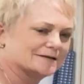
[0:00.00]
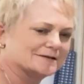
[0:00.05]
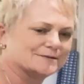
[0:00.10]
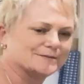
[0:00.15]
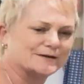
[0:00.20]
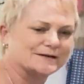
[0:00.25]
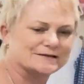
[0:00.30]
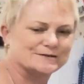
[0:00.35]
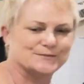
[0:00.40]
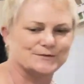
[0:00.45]

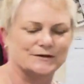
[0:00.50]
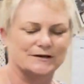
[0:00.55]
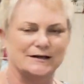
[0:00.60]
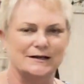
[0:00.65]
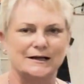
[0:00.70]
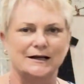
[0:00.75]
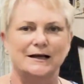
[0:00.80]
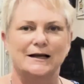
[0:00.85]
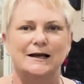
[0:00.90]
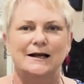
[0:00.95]
smells
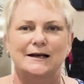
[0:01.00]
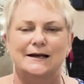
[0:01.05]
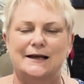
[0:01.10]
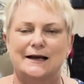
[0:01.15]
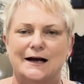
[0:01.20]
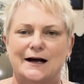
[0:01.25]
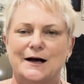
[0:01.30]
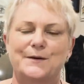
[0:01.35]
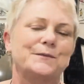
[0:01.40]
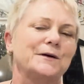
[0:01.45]
pretty.
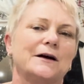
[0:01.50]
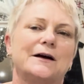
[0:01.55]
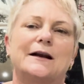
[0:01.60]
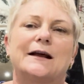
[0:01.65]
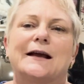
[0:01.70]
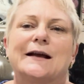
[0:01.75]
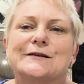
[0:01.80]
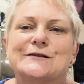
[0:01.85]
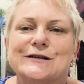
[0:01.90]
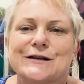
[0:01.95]
Now I'm going to
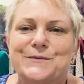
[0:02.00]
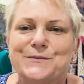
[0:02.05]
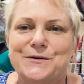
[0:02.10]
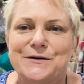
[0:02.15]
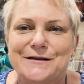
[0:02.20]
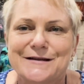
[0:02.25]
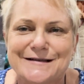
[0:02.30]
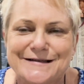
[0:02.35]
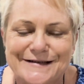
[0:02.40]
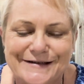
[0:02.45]
actually
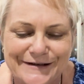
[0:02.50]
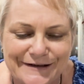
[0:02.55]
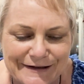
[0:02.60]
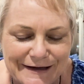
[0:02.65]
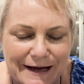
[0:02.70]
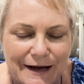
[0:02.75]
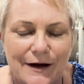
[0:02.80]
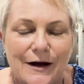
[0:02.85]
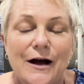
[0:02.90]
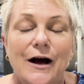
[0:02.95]
put this on.
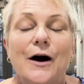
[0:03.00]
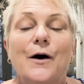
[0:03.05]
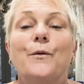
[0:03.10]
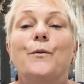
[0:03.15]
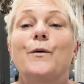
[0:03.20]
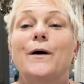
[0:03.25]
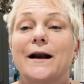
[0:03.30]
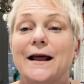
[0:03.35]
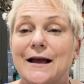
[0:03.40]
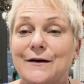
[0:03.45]
Now,
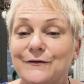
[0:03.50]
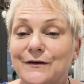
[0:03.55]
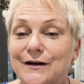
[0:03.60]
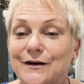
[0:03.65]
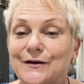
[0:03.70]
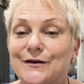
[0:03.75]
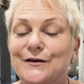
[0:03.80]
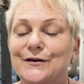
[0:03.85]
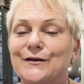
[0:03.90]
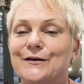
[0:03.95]
what have I
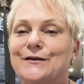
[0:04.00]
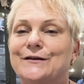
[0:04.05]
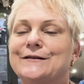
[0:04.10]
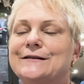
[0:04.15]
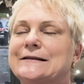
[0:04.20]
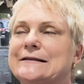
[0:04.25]
got on?